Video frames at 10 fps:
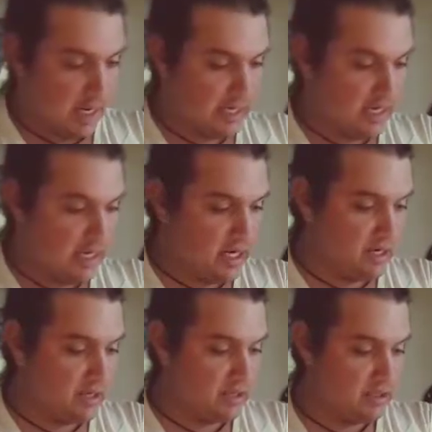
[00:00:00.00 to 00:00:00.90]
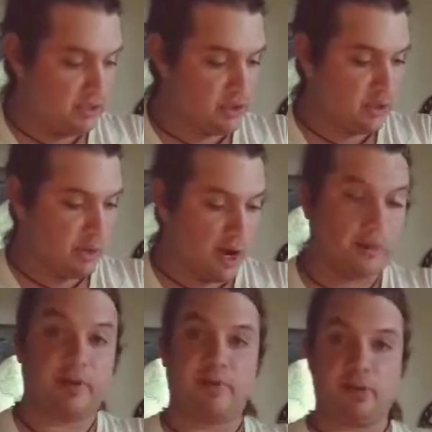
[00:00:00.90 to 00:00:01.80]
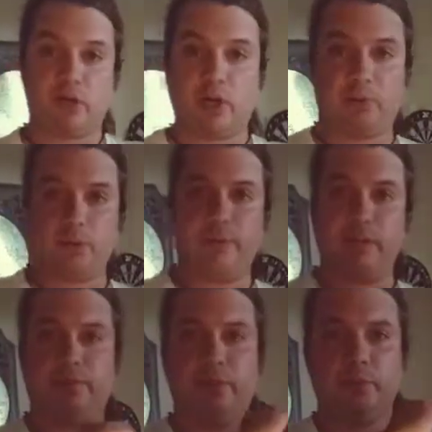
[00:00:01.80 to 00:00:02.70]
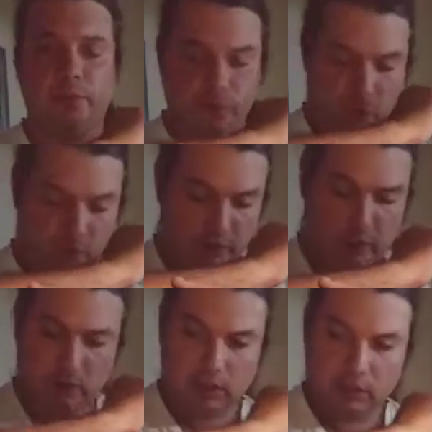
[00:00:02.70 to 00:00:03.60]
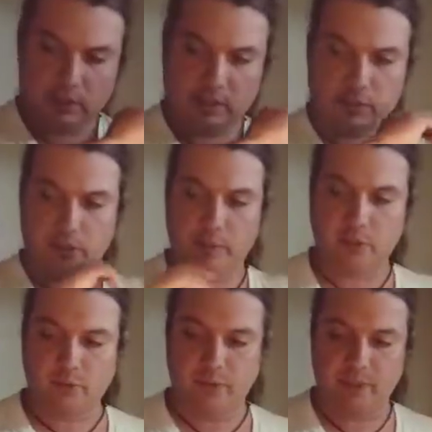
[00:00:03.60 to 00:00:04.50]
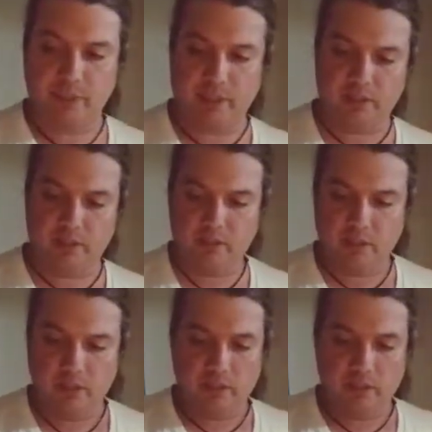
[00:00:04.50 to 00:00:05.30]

And here, so I've never tried Peruvian food before, never tried Peruvian beer,